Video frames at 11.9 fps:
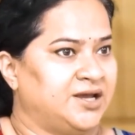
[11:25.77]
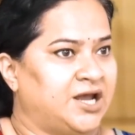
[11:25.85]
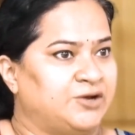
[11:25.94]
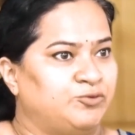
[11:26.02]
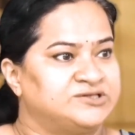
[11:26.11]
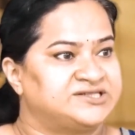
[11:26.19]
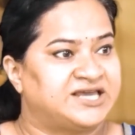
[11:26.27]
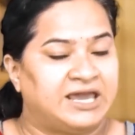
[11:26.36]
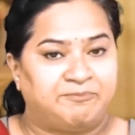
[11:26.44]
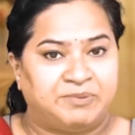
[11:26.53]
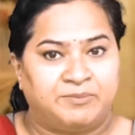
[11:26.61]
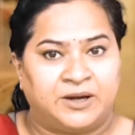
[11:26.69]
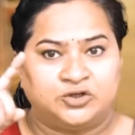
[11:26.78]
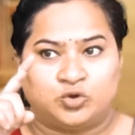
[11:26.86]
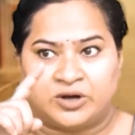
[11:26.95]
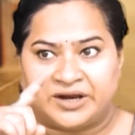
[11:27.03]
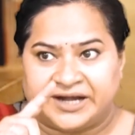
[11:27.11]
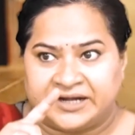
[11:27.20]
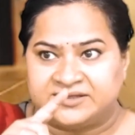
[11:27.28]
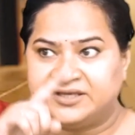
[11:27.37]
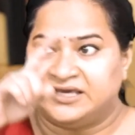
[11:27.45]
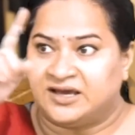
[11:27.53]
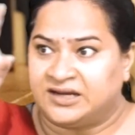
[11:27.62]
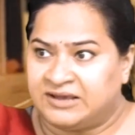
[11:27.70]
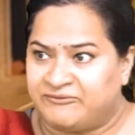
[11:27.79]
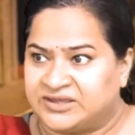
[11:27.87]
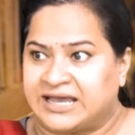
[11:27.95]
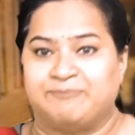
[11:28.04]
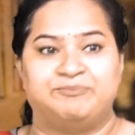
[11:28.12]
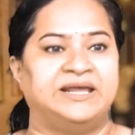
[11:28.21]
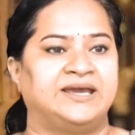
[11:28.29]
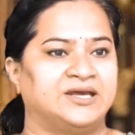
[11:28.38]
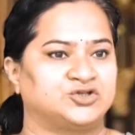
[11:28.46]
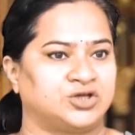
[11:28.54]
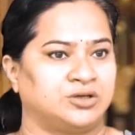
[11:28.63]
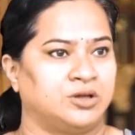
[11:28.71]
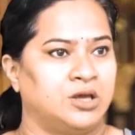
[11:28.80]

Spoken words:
and was capable to connect theory with application